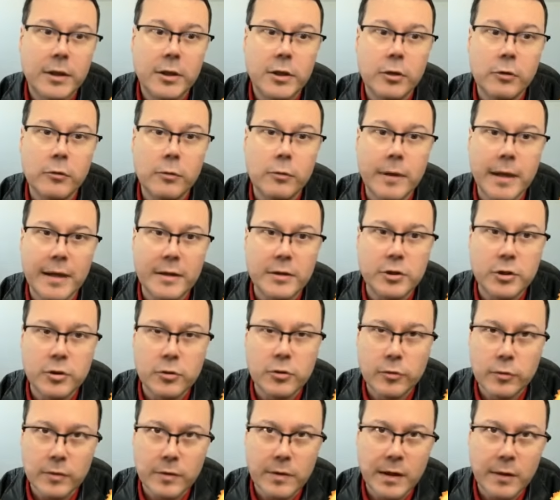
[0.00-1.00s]
you can
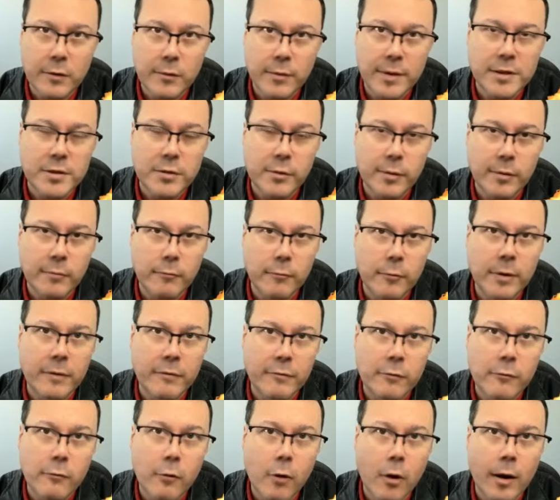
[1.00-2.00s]
choose the creature
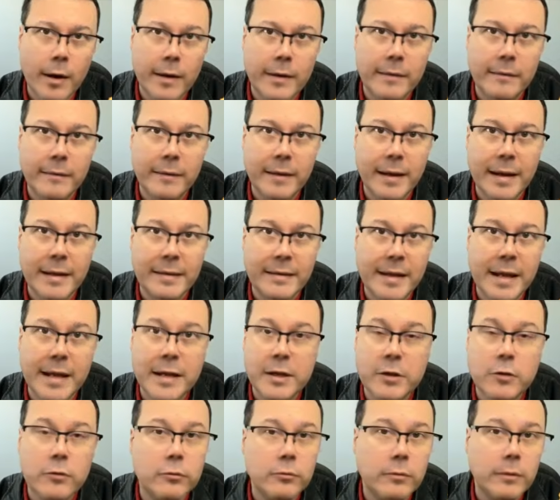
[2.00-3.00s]
with ward, and
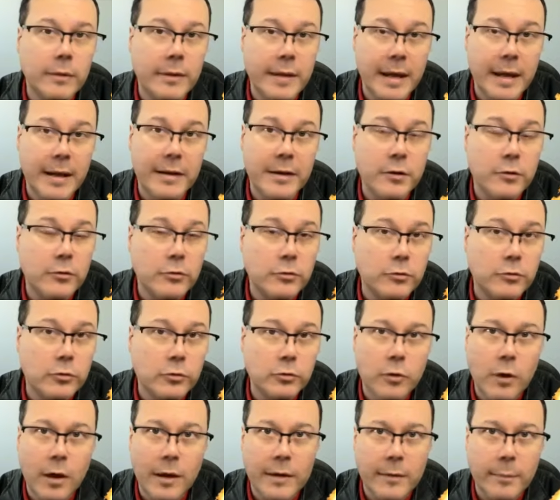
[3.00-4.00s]
then you
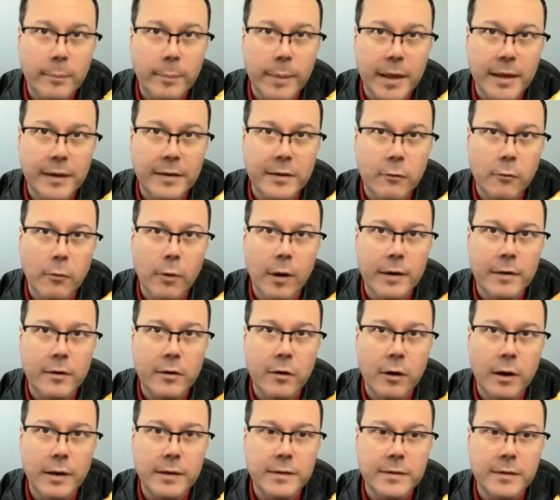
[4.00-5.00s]
do not pay the ward
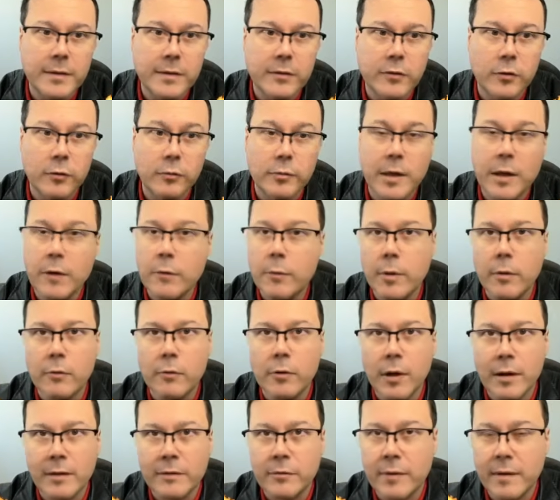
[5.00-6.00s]
cost, so they
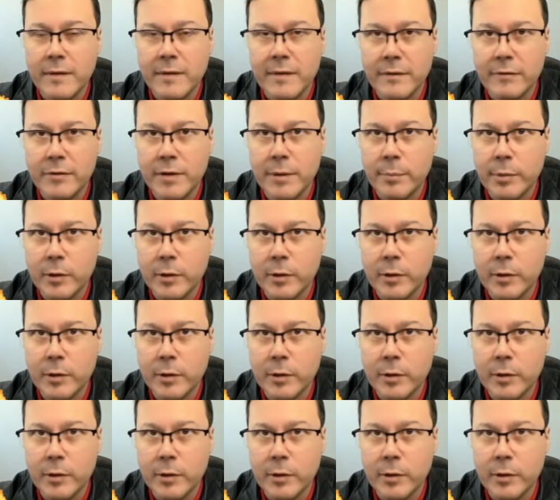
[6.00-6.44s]
will not receive the